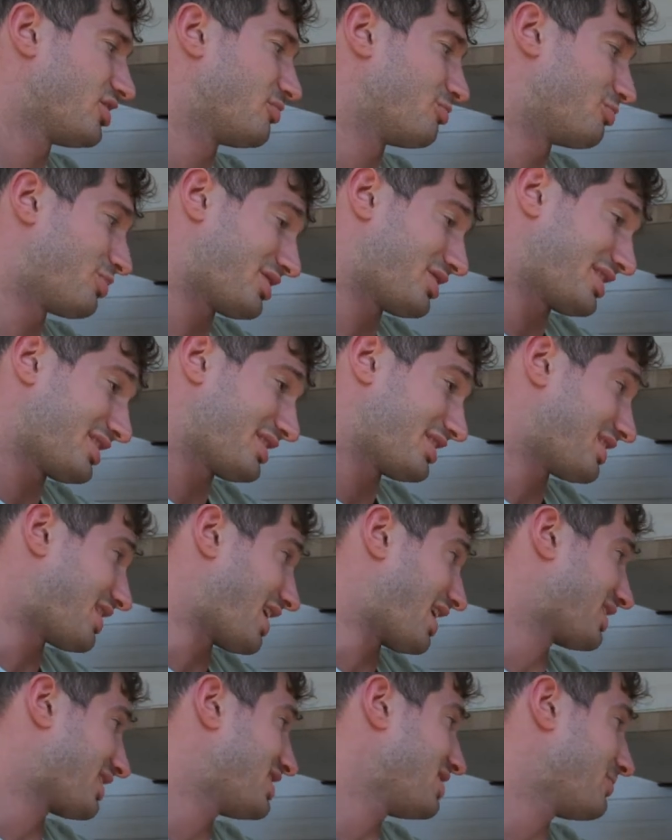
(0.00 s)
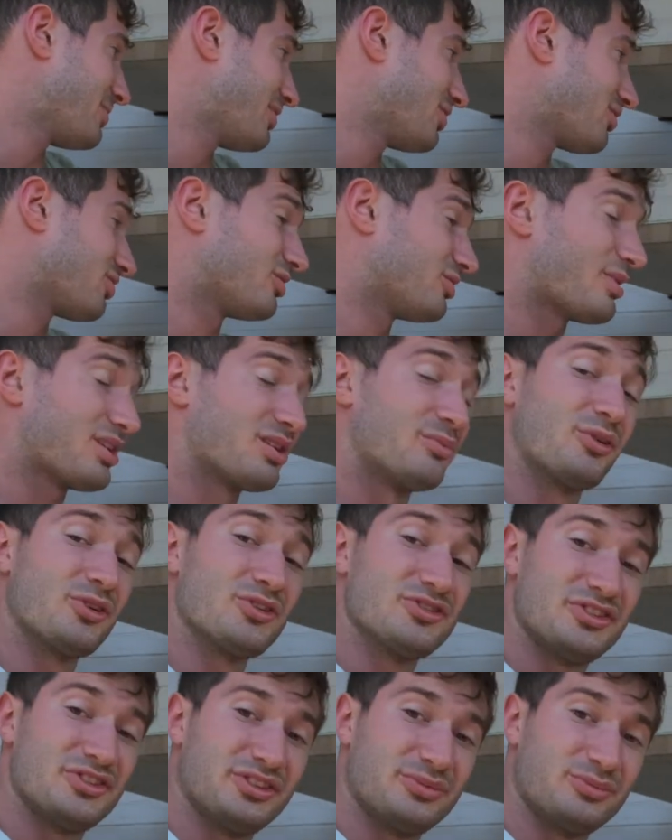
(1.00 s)
But I keep hearing about
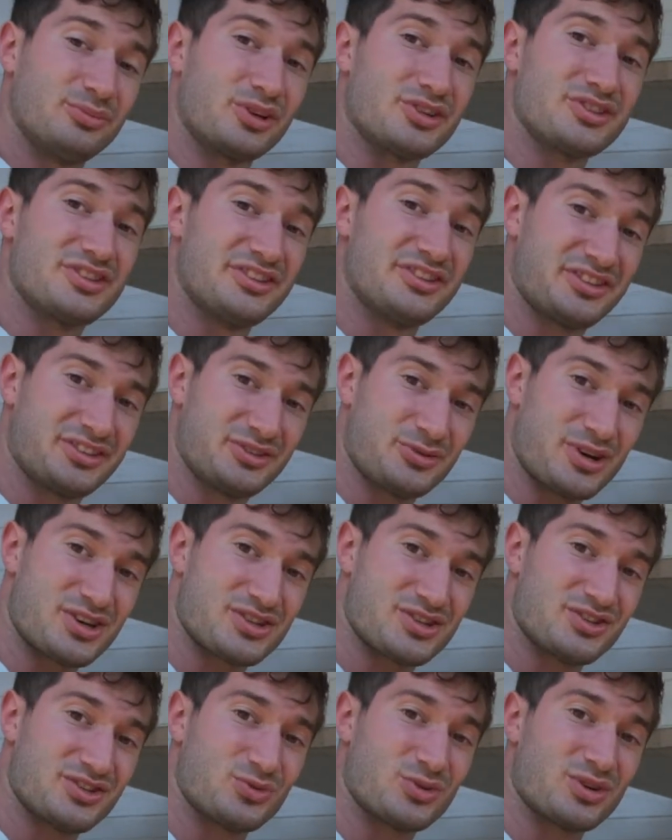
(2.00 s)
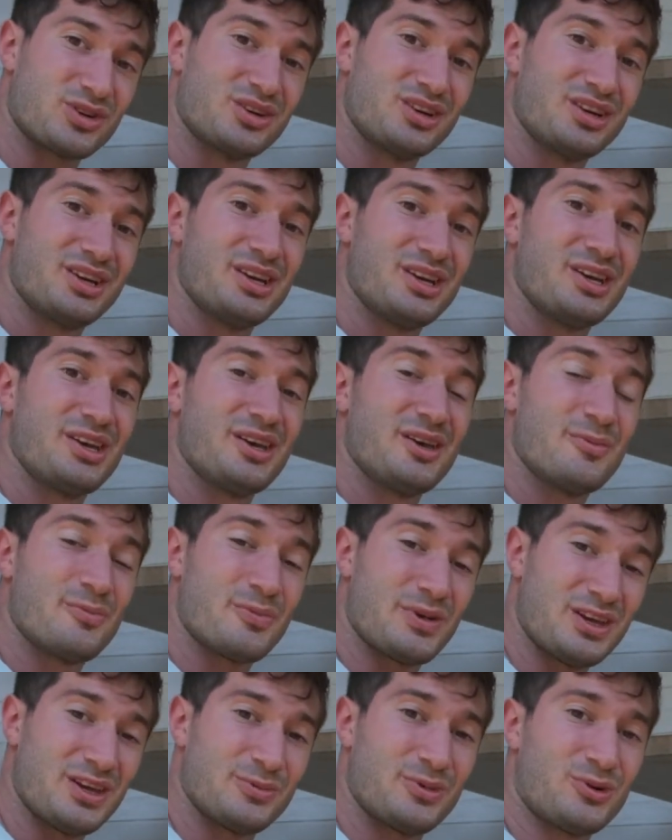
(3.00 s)
emergency situations where
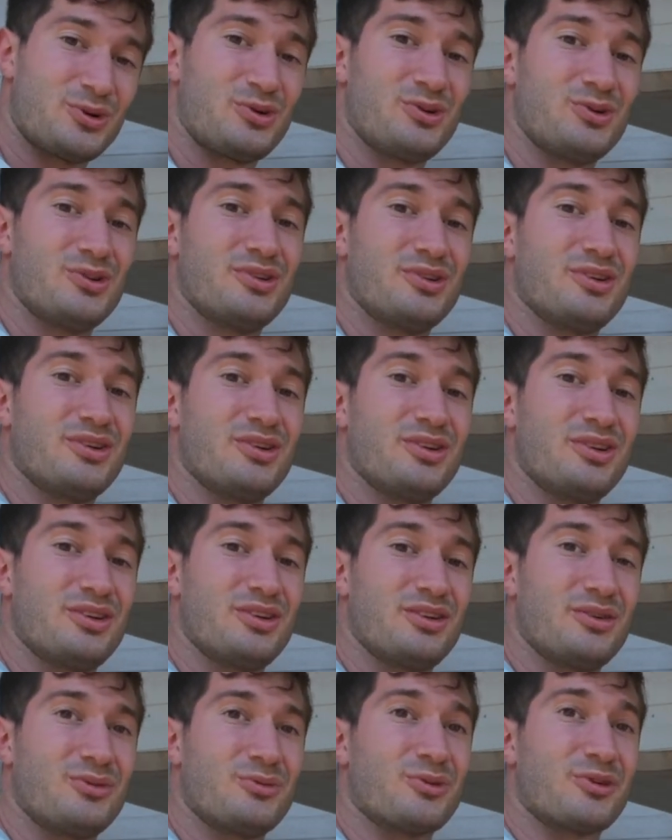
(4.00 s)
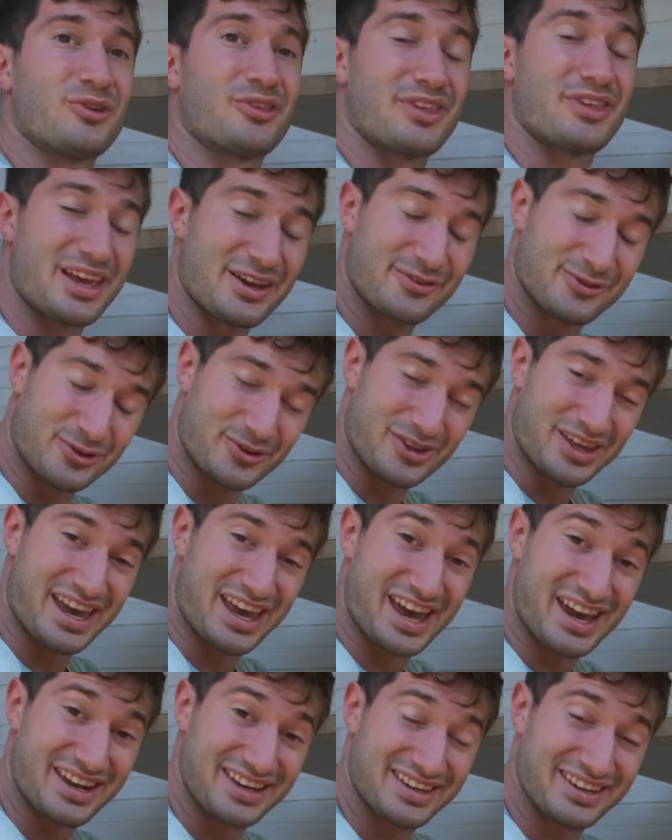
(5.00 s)
people were thankful they
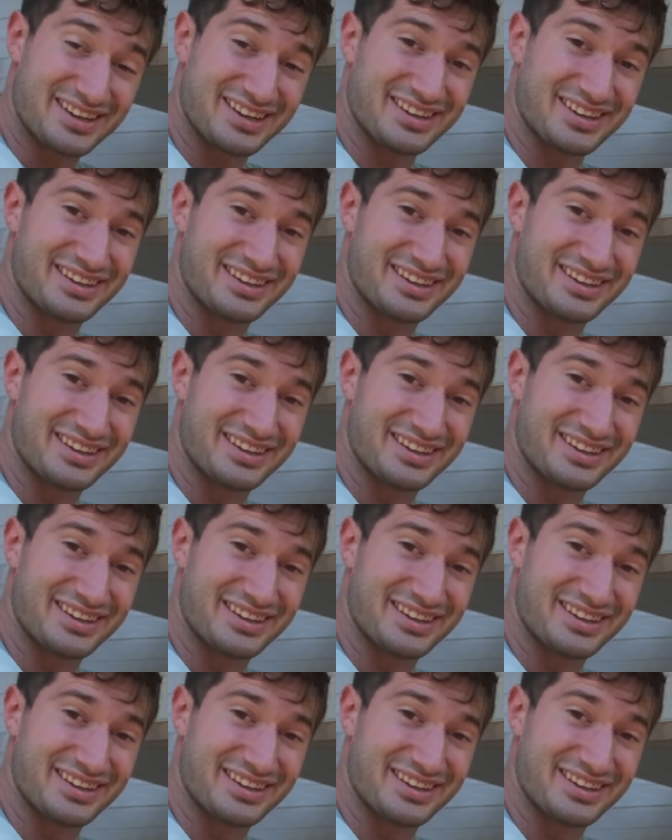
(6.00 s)
had it.